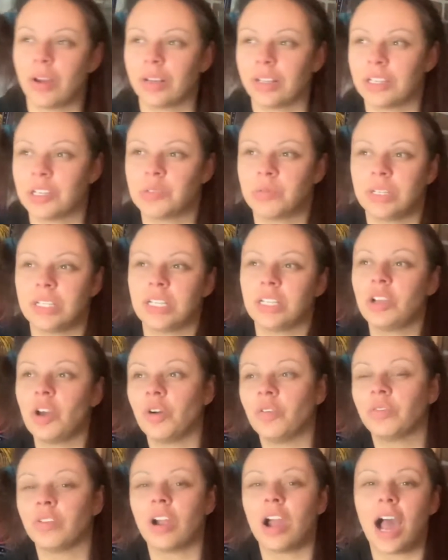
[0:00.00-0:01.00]
it because we did go
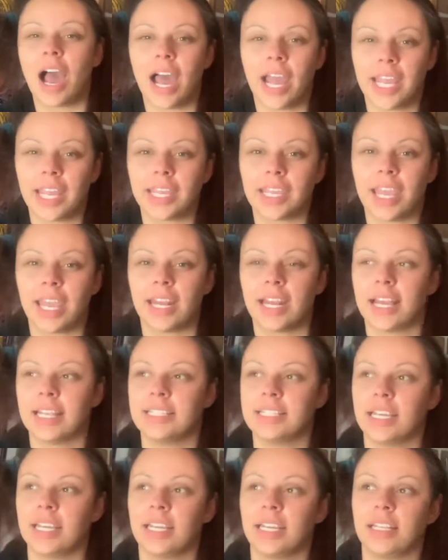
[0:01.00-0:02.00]
for a hike and I
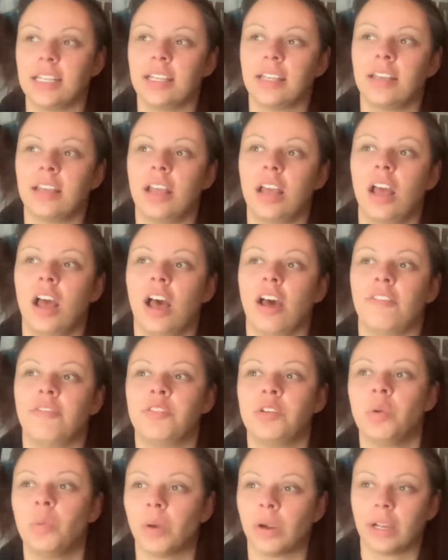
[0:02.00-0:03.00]
did a
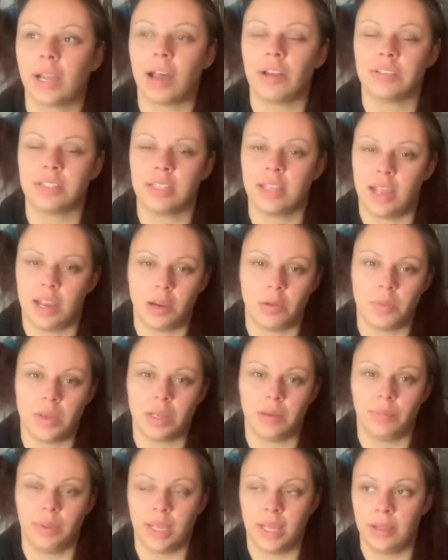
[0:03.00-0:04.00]
few workouts in the
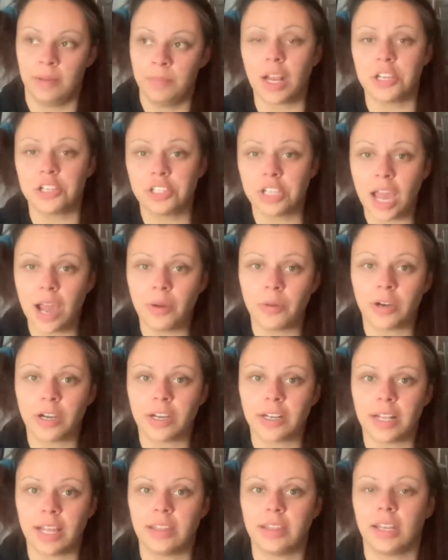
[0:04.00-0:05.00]
Airbnb. I
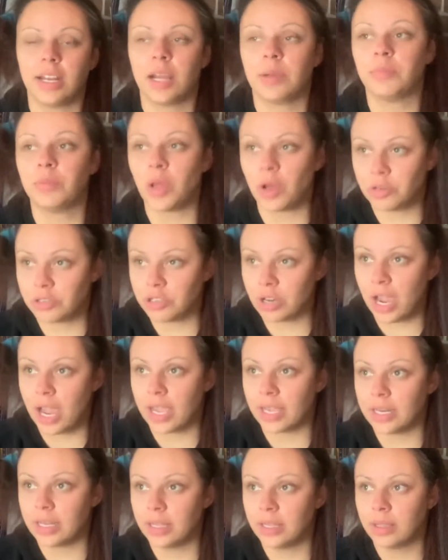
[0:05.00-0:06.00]
showered and then I blow
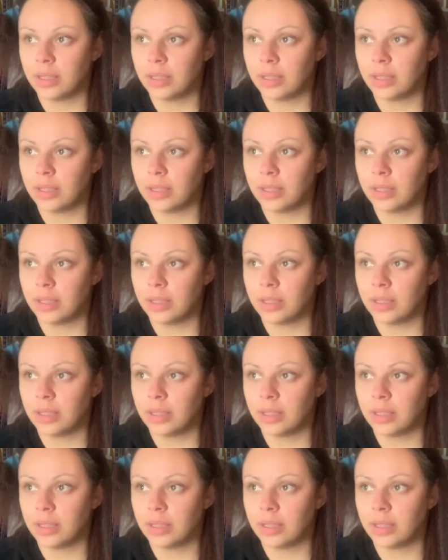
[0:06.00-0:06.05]
dried?